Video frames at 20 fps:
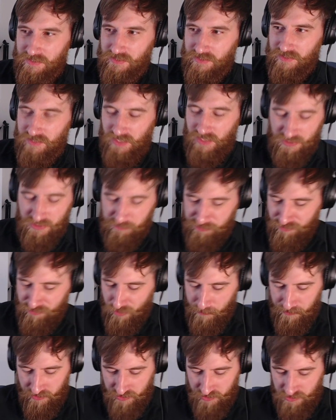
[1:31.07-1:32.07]
It's
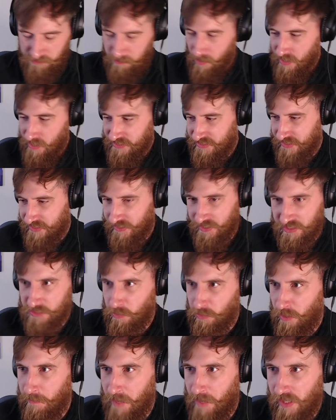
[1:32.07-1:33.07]
proper spicy,
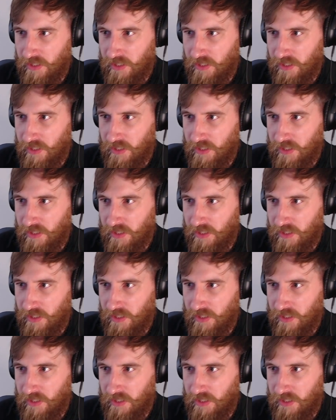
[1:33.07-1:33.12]
this one, mate.